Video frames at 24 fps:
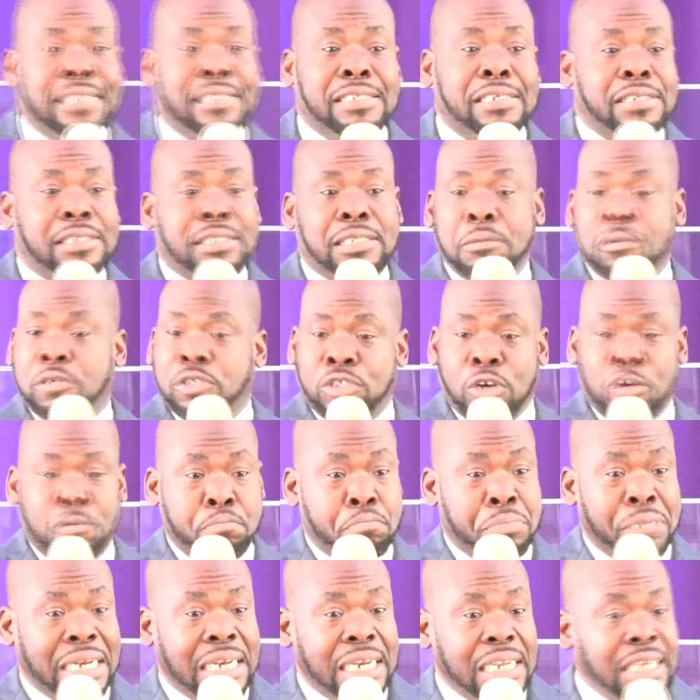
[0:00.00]
is your
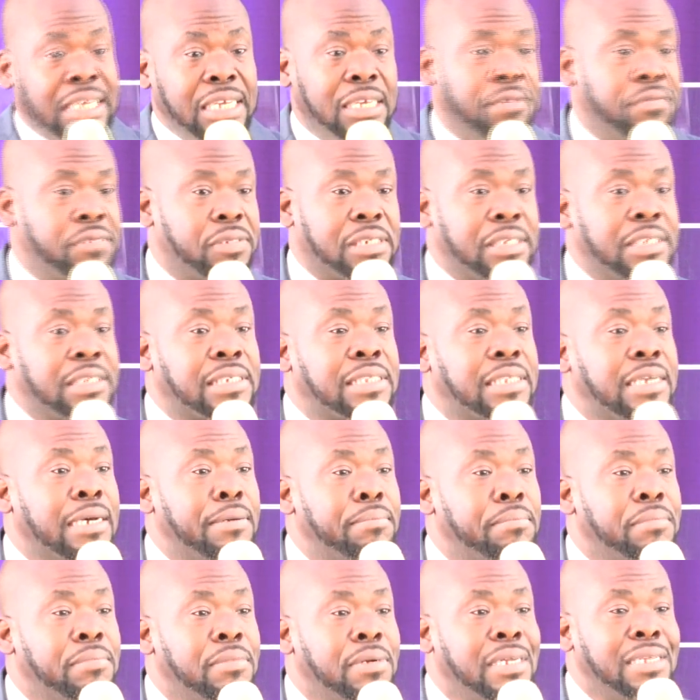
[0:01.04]
belief system
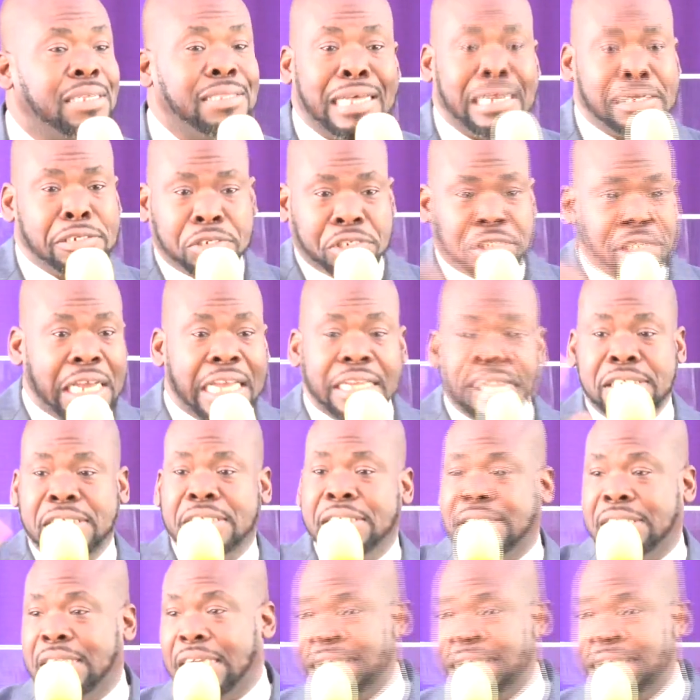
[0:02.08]
that changes the